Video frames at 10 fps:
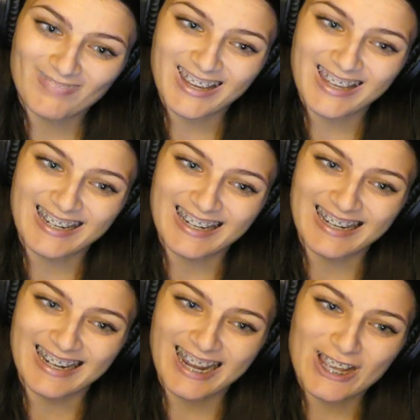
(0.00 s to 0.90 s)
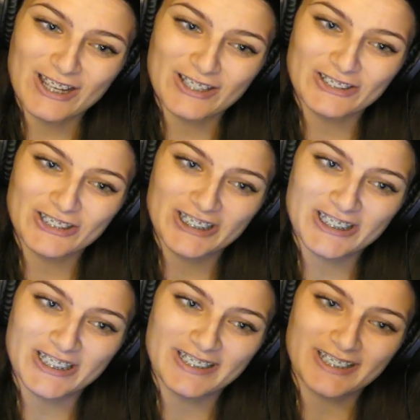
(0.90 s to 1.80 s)
And now she
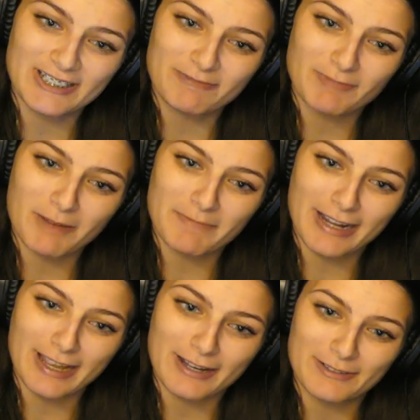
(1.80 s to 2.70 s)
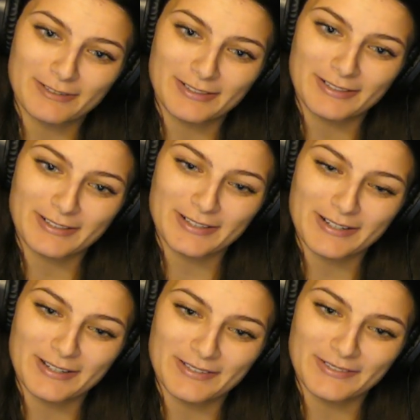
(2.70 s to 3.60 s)
sees him coming out
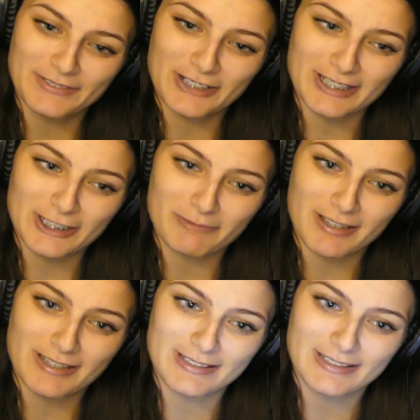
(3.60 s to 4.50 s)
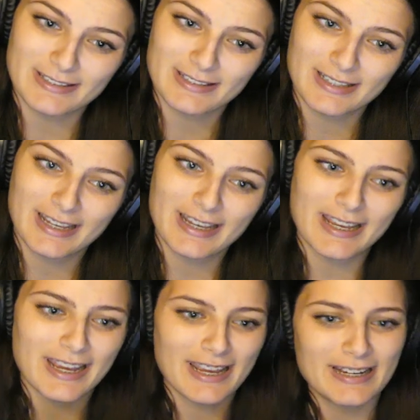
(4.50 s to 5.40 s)
of Jesse's place,
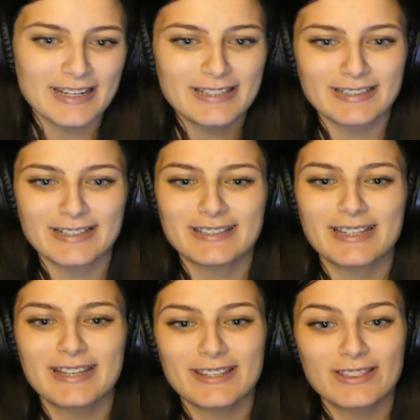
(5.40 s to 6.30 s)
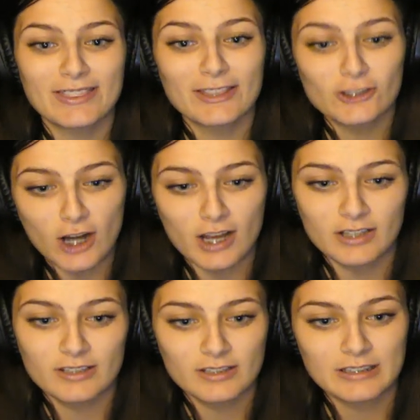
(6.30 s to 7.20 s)
and he's gonna see the
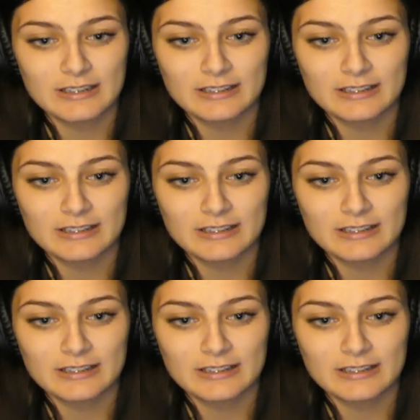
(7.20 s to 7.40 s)
drugs.